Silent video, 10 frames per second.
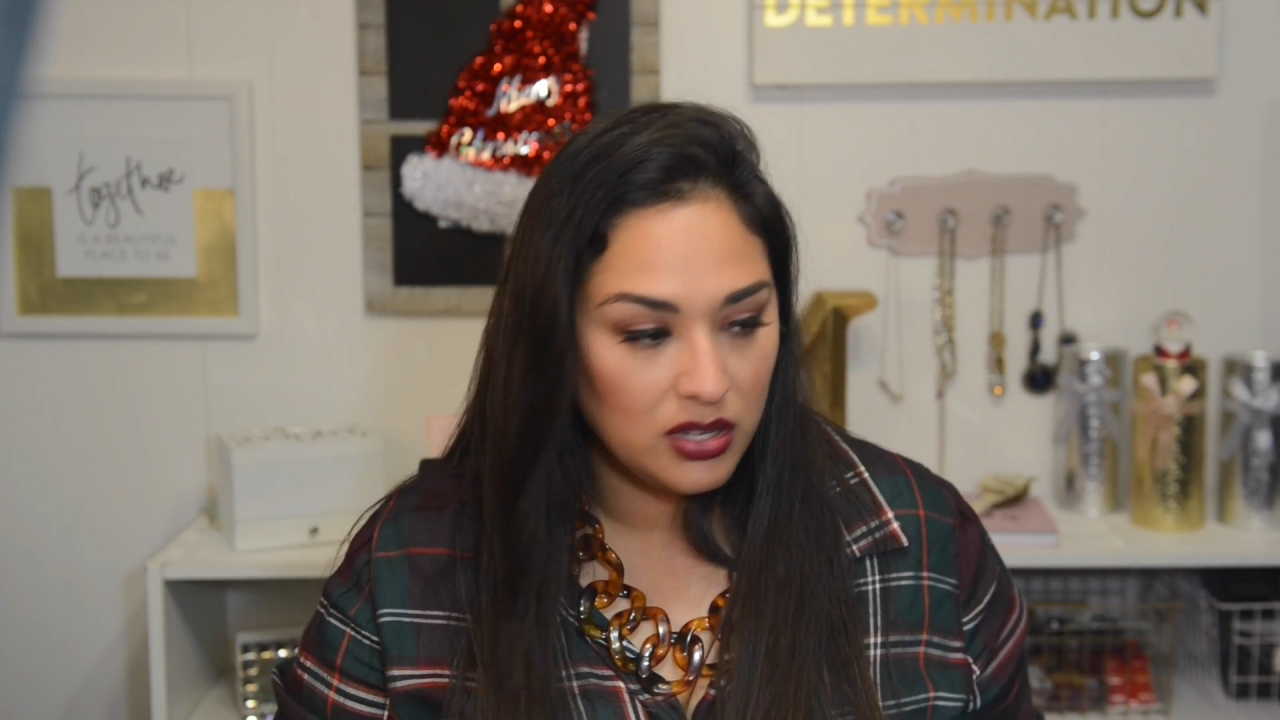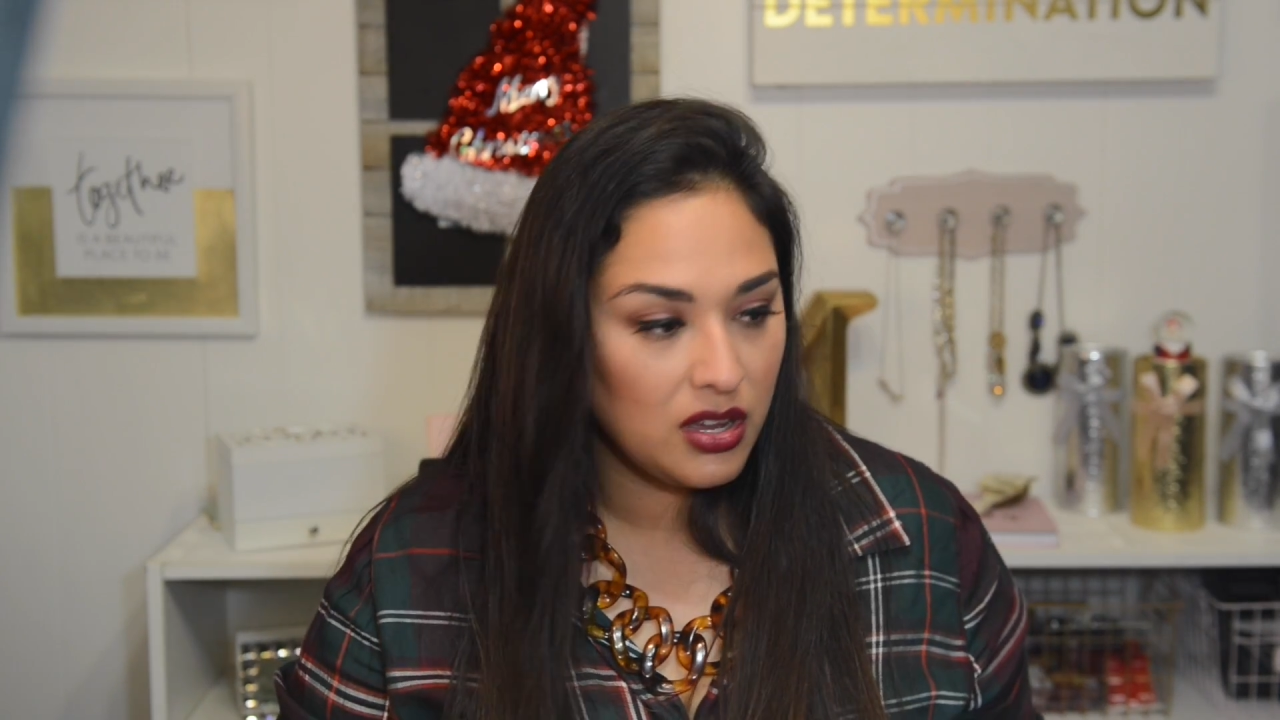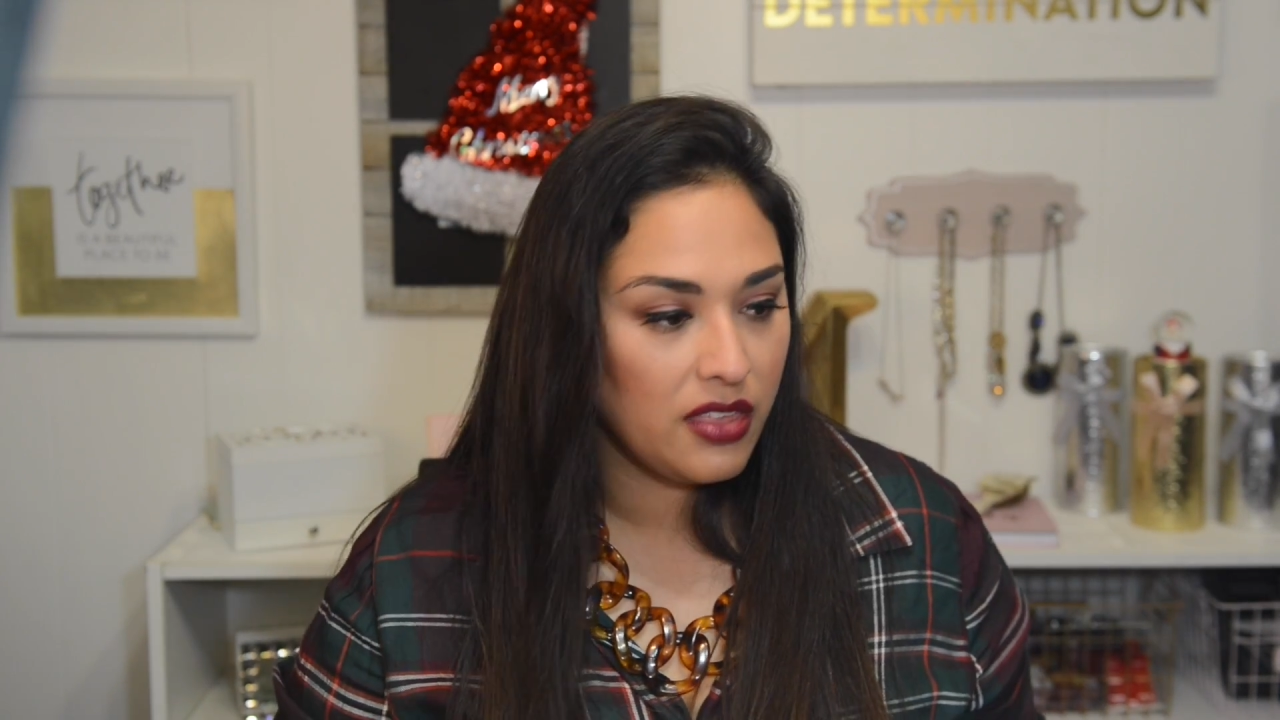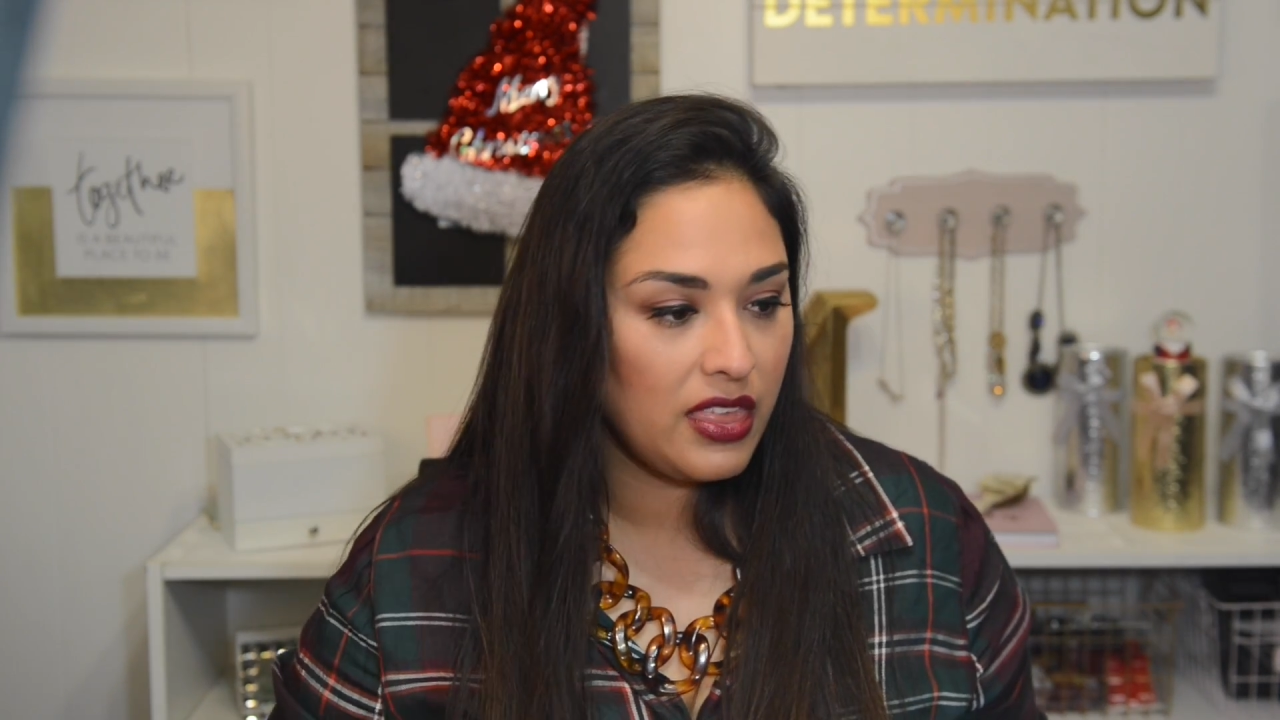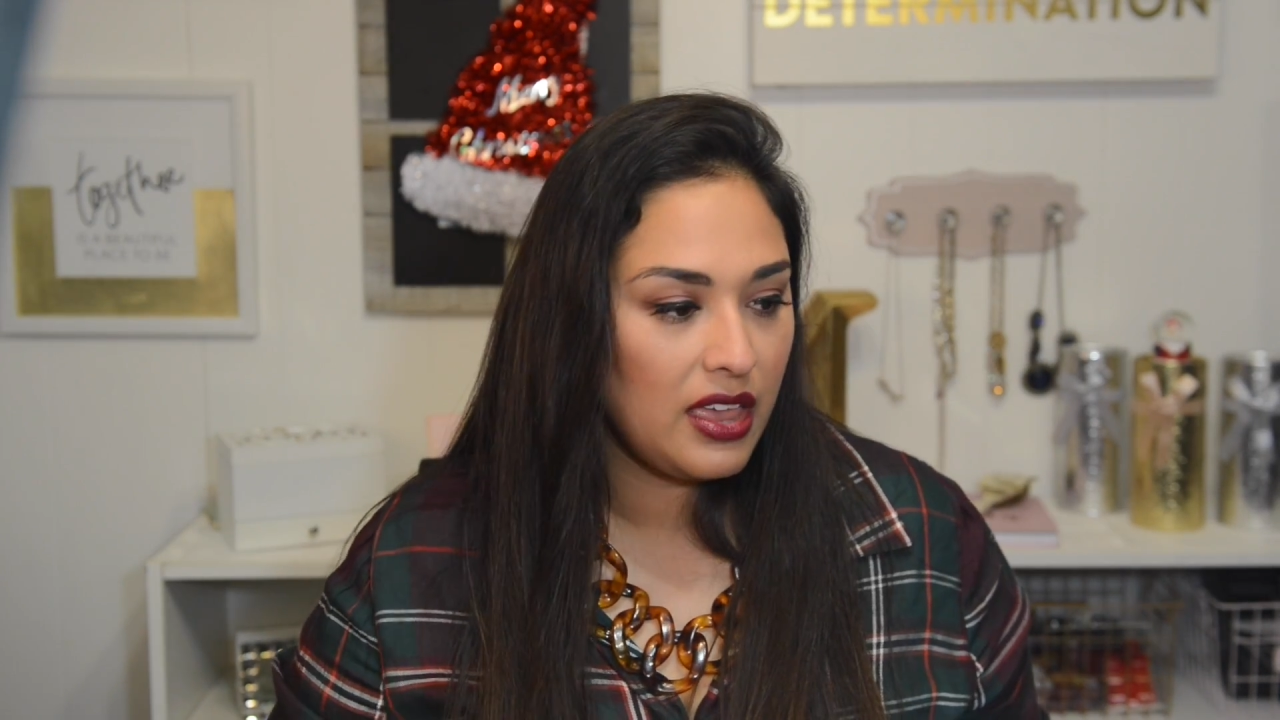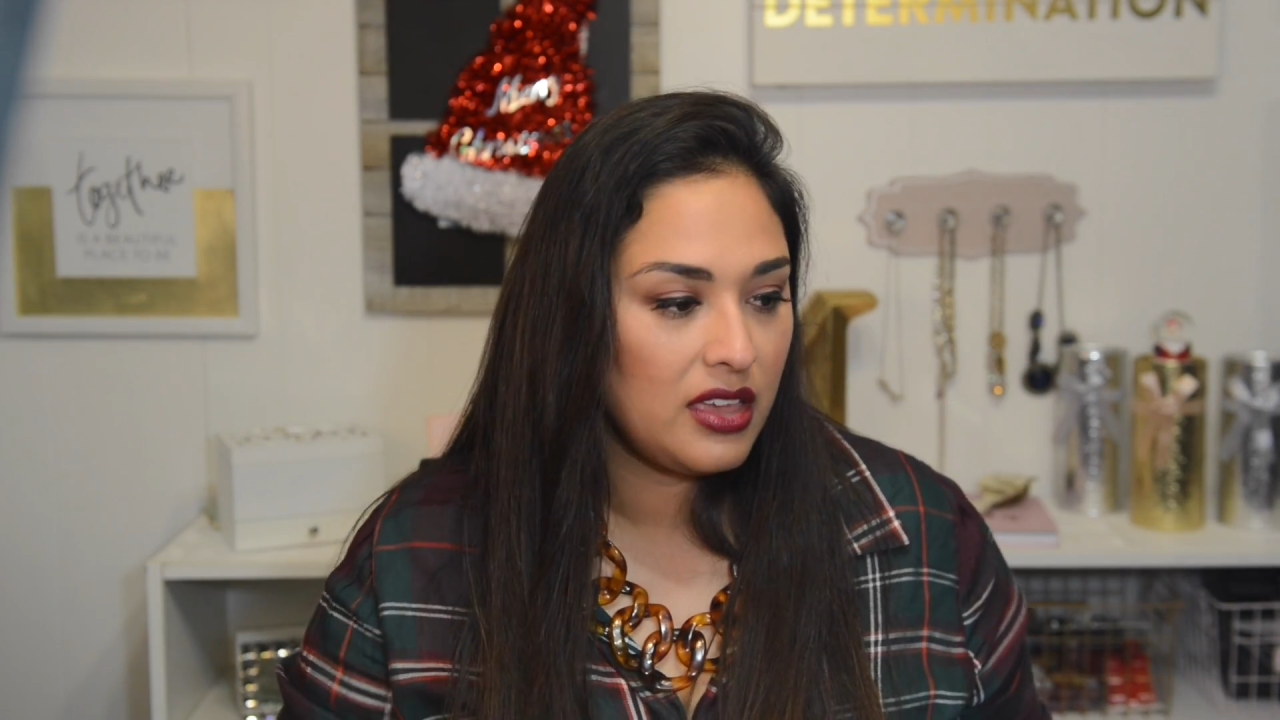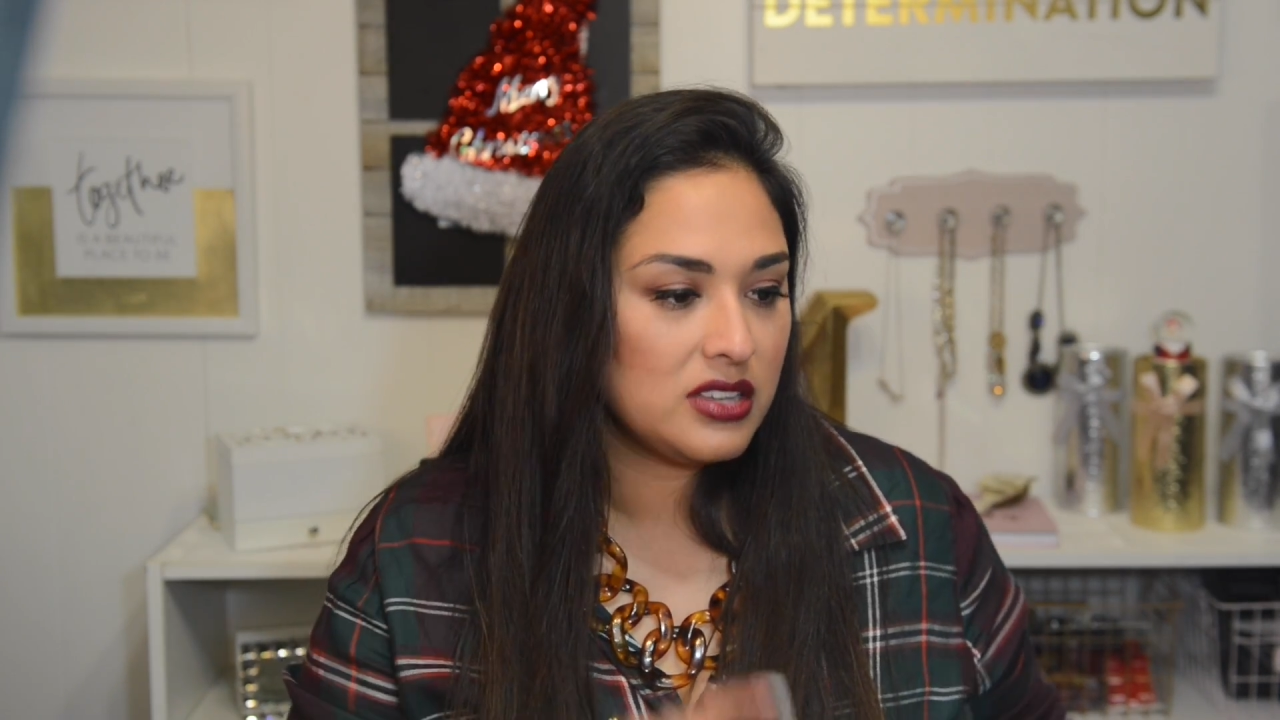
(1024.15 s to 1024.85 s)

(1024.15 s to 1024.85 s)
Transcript: would work